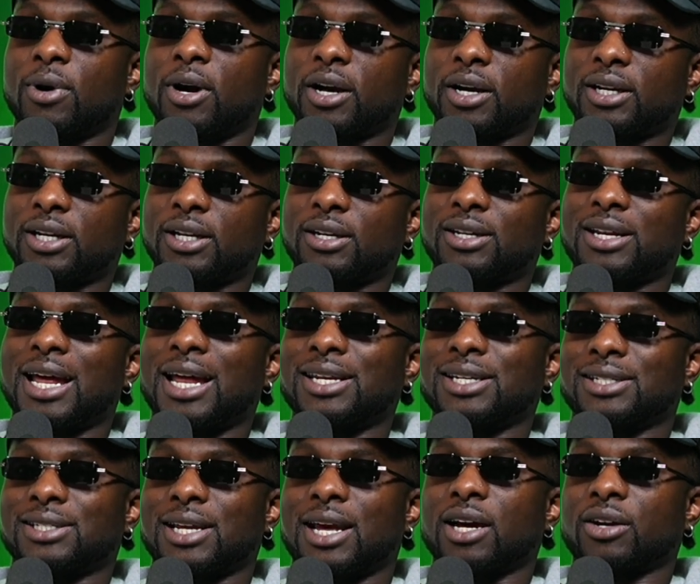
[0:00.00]
marketing that
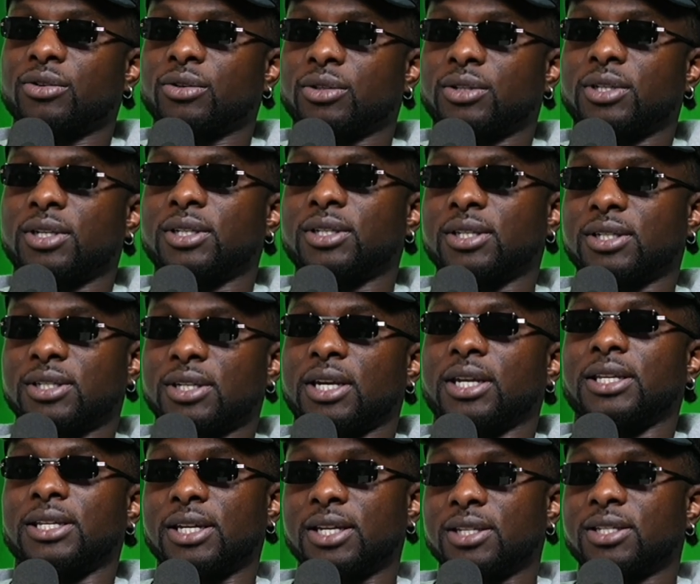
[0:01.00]
exact routine to say,
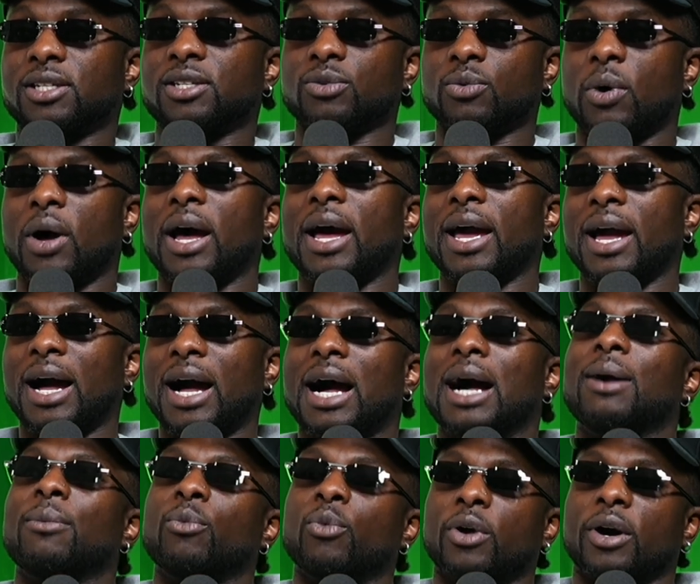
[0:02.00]
this is why
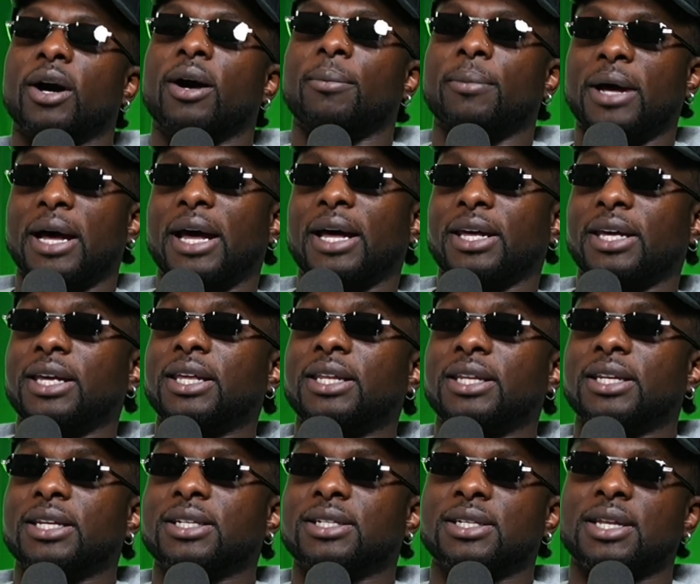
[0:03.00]
I'm where I'm at
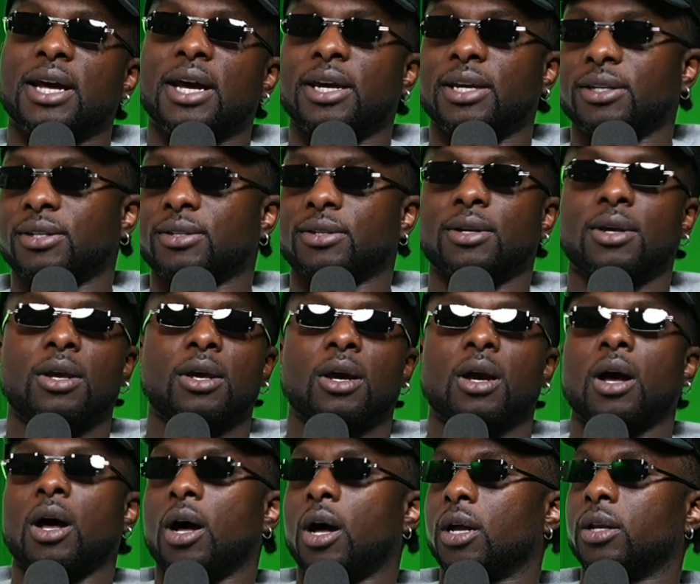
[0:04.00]
in this nice
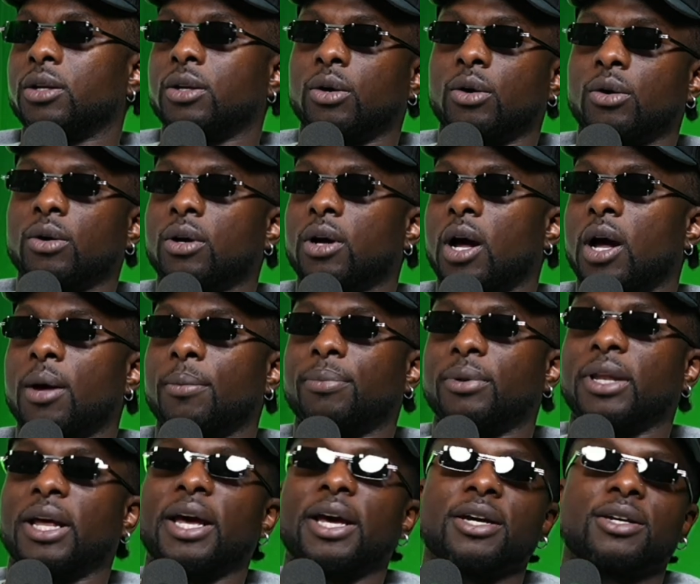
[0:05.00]
condo
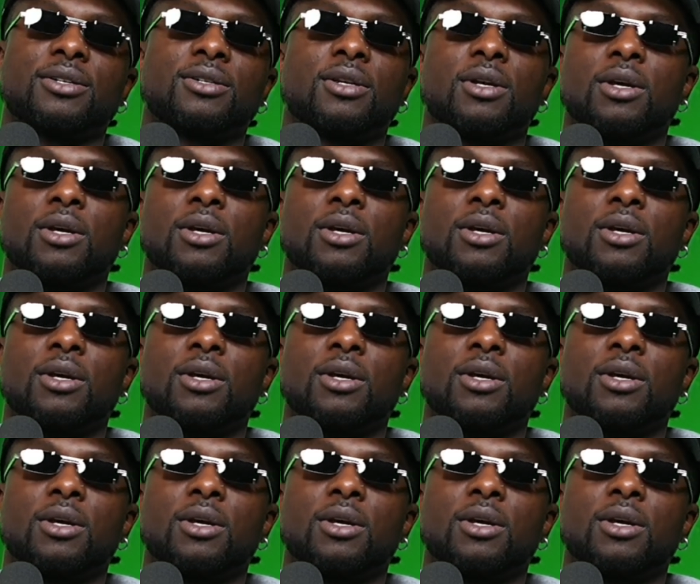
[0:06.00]
complex.